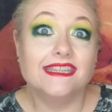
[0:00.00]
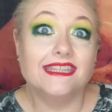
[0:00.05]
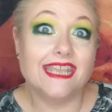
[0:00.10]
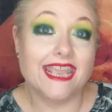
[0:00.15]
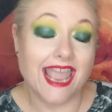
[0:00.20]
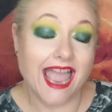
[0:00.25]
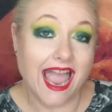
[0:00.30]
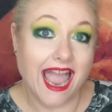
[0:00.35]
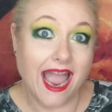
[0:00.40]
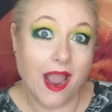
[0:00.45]

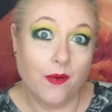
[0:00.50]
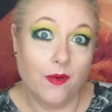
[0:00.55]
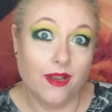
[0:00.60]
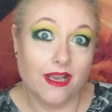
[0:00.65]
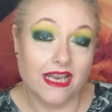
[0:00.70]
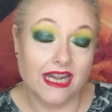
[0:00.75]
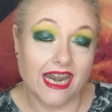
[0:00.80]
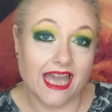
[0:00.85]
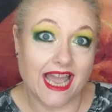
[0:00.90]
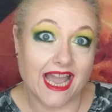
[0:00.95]
the
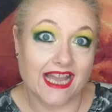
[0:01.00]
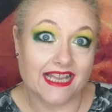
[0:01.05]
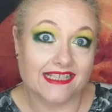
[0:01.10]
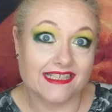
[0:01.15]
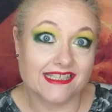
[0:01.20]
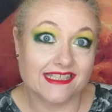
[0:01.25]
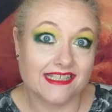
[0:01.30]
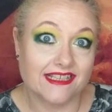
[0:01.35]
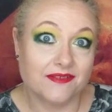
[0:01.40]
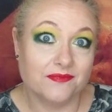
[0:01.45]

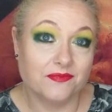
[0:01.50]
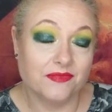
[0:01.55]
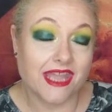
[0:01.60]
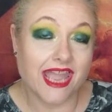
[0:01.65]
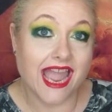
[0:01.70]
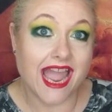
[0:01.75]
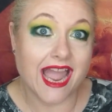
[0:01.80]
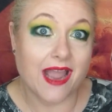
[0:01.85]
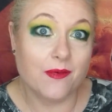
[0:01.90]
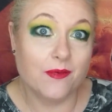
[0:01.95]
Hourglass.
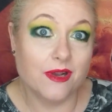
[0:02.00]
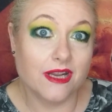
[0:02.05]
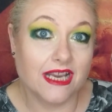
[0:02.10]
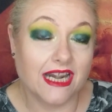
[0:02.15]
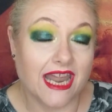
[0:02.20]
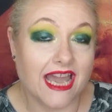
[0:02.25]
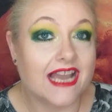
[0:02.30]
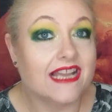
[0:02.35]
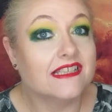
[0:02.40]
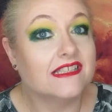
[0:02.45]
The
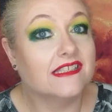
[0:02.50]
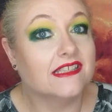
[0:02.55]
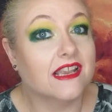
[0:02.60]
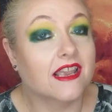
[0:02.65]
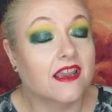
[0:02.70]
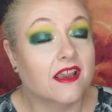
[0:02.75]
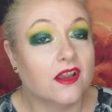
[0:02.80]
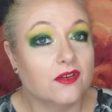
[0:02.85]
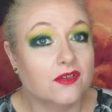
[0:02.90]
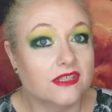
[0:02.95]
Hourglass
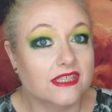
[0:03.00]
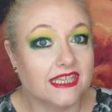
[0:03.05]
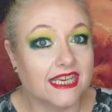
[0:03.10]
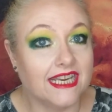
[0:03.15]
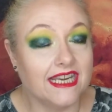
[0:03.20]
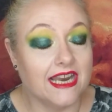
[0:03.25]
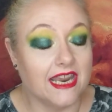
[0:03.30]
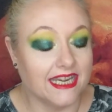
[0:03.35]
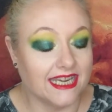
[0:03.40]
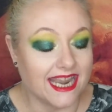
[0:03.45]

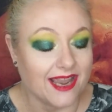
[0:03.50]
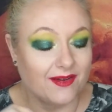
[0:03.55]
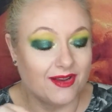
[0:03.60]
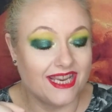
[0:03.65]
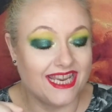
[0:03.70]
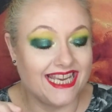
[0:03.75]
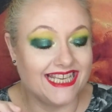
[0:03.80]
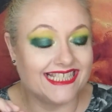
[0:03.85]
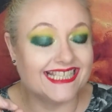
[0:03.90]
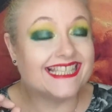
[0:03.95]
Concealer. Now,
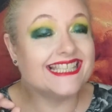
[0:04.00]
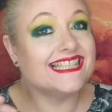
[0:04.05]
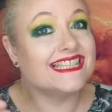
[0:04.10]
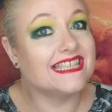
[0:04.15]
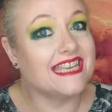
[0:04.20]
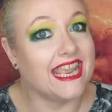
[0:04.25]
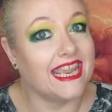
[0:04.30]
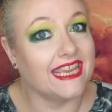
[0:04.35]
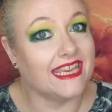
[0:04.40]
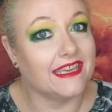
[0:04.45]
it is a
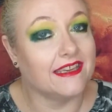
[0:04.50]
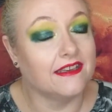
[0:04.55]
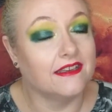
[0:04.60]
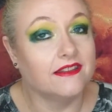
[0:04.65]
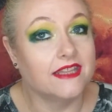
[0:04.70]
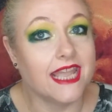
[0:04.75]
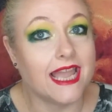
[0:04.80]
stick.